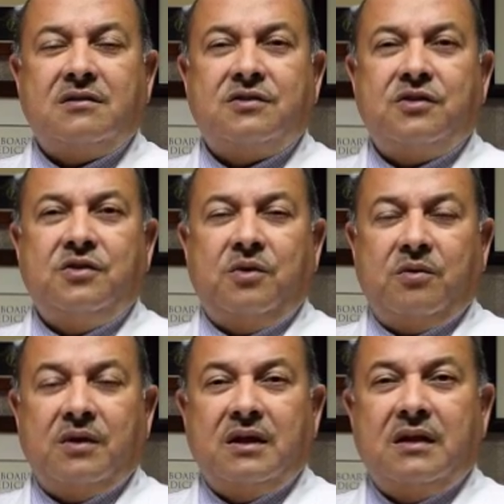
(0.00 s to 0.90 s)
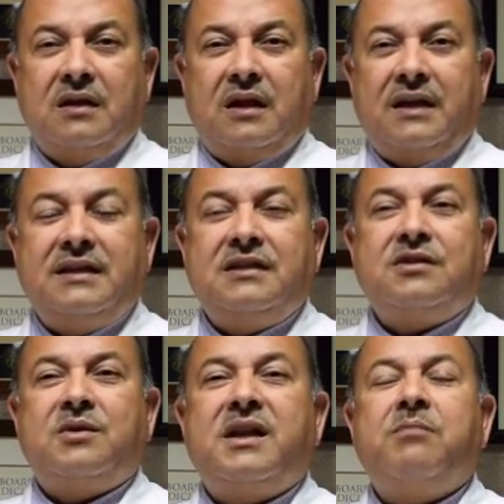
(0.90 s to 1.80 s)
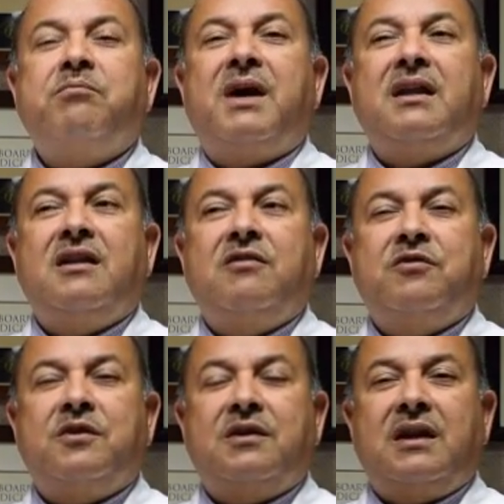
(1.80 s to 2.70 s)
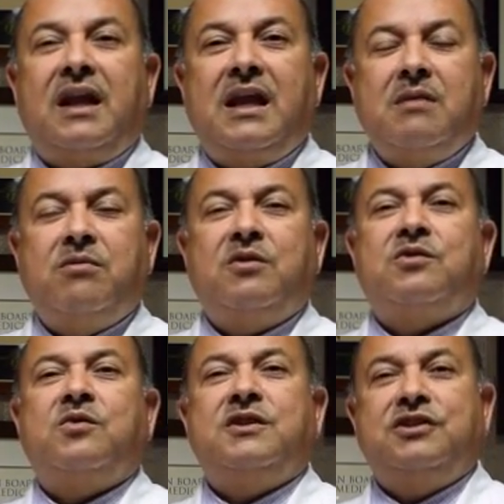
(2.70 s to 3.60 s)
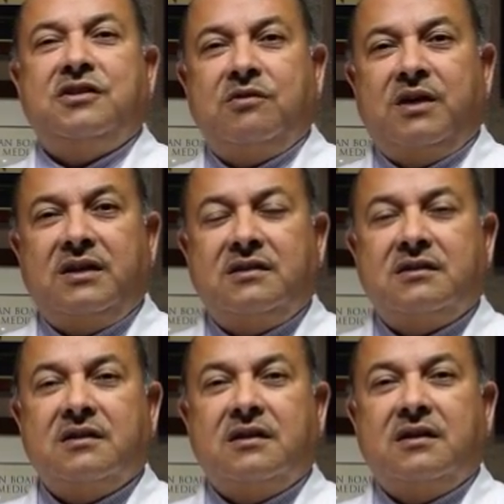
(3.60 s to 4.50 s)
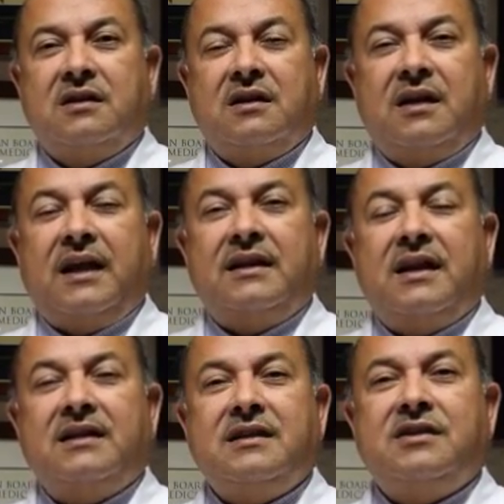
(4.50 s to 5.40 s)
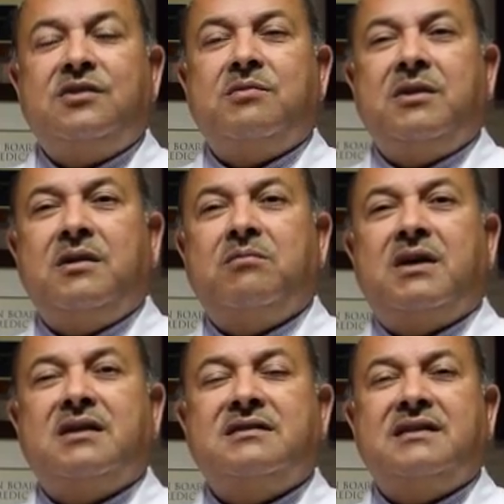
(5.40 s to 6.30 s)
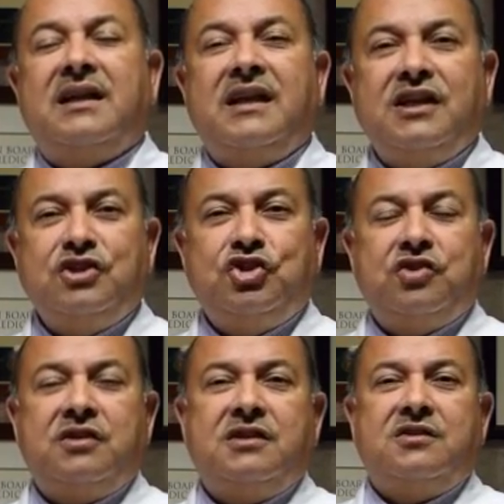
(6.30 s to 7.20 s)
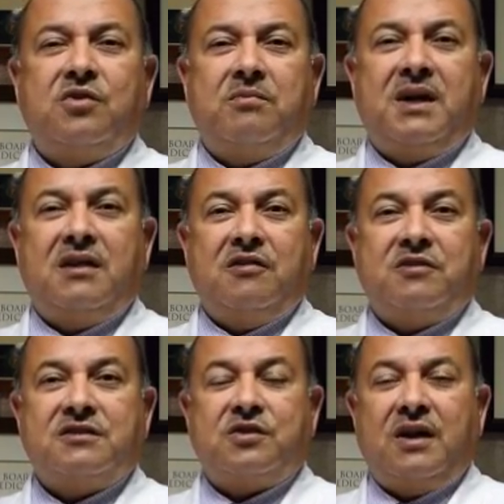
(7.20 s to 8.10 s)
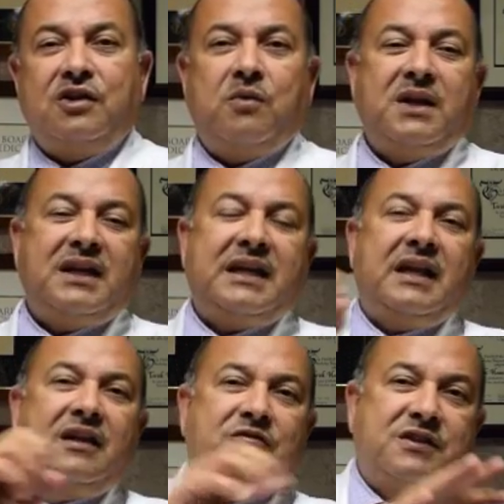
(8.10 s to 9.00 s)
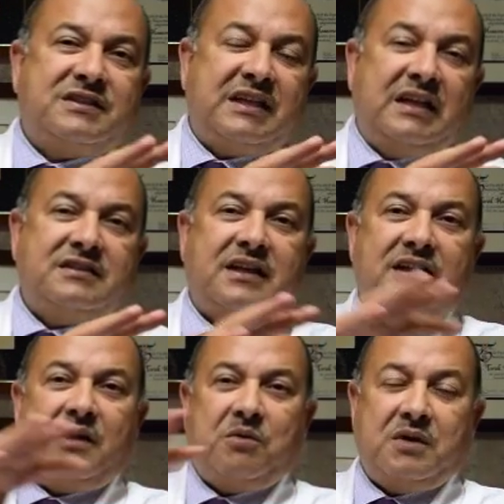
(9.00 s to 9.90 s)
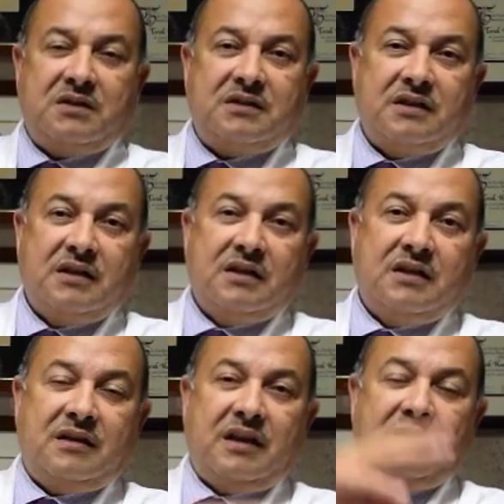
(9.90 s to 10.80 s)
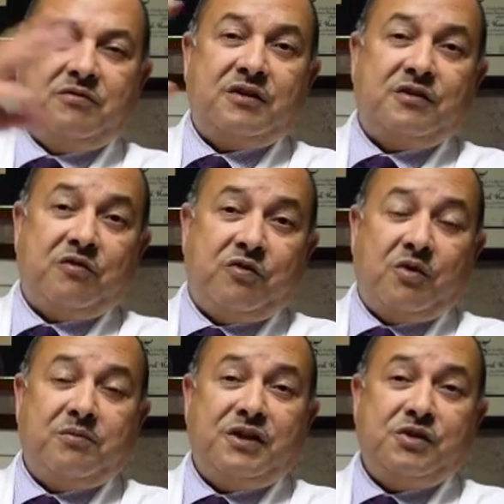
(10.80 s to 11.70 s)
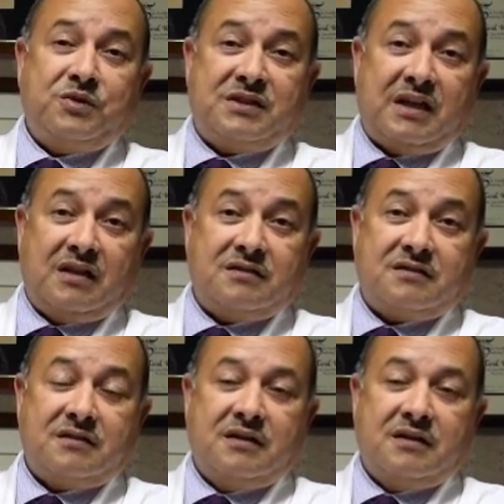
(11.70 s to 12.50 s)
to do? I need to keep my liver able to regenerate and I need to minimize the injury to my liver. So I don't want to kill liver cells and I want the liver to form new cells.